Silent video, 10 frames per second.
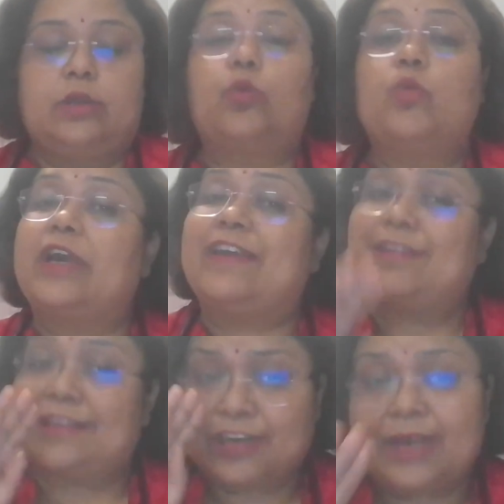2,
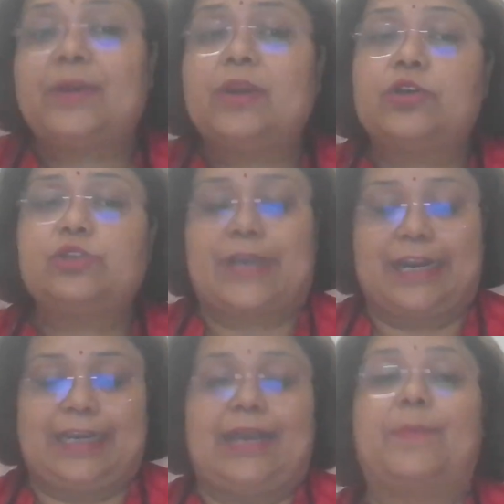even 3 pillows you
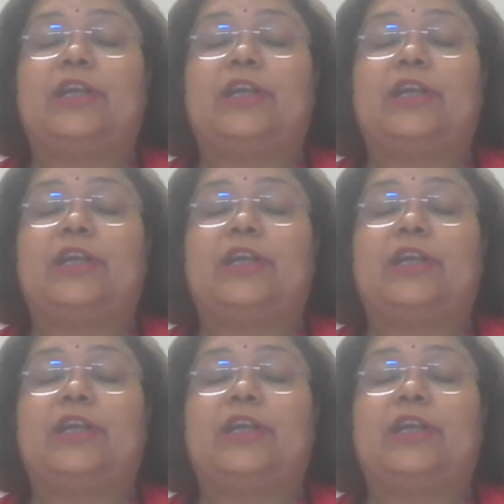can take,